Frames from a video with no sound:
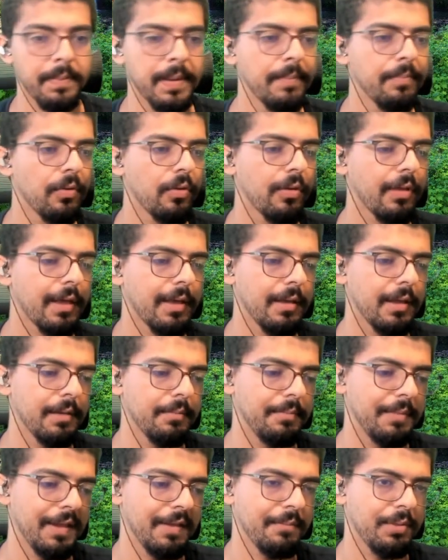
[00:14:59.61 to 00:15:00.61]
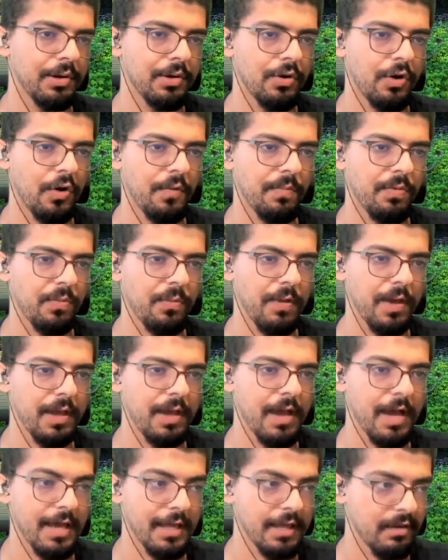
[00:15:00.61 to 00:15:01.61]
People being put in harm's
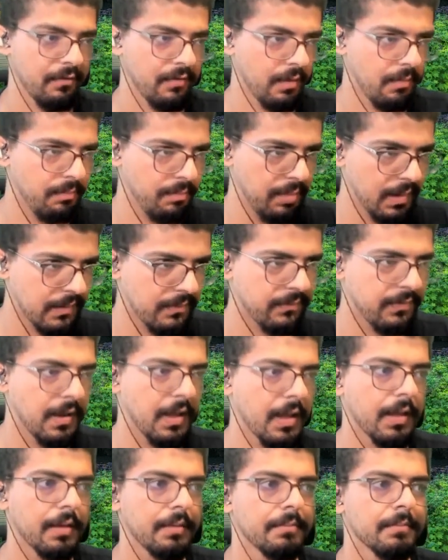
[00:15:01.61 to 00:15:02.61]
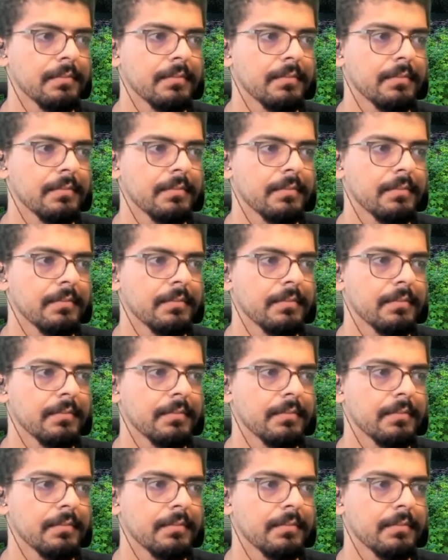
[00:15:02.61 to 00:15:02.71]
way, I give a big fuck.